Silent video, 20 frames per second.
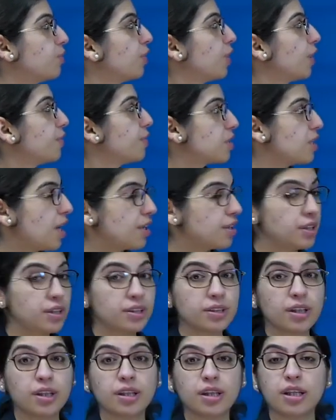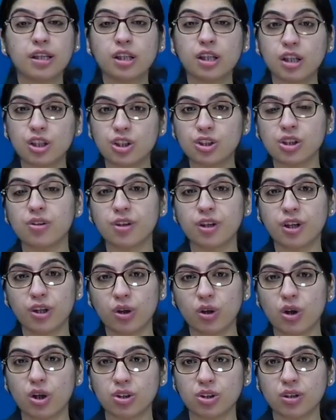we have studied that initial
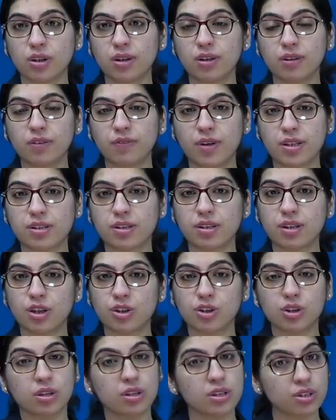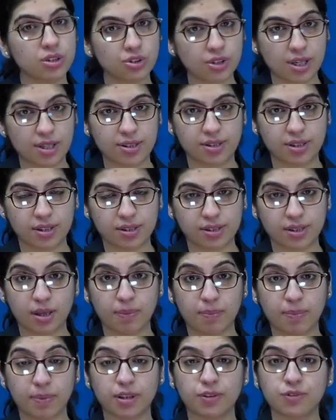radiological investigation is chest X-ray.
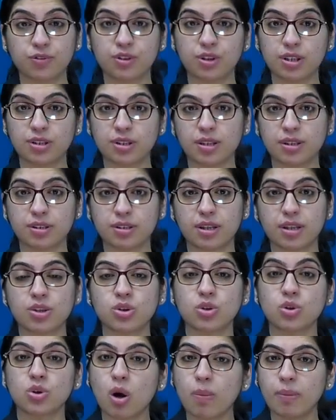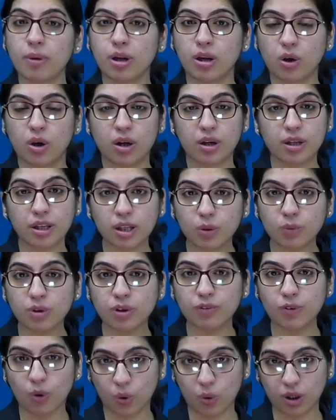But if chest X-ray is normal,
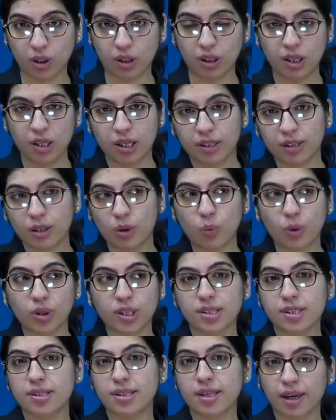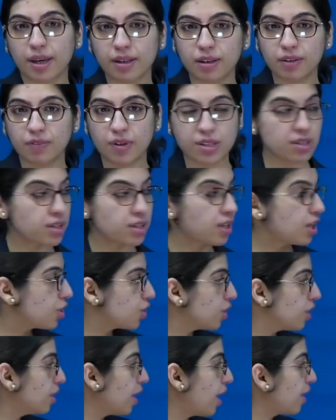equivocal, then what is the second
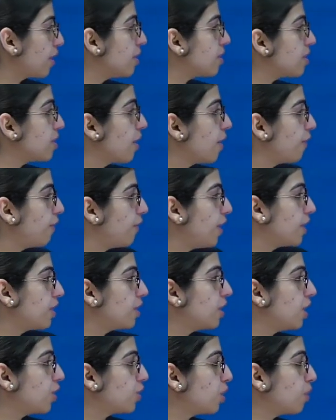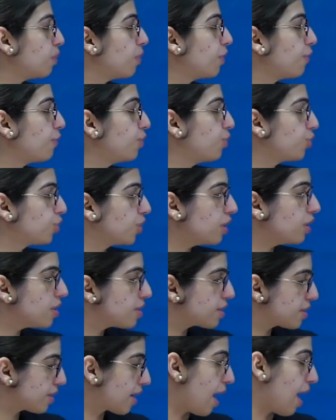investigation? That is ventilation perfusion
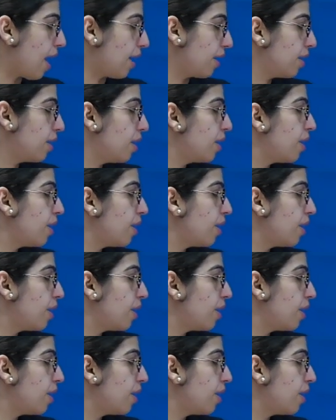scan.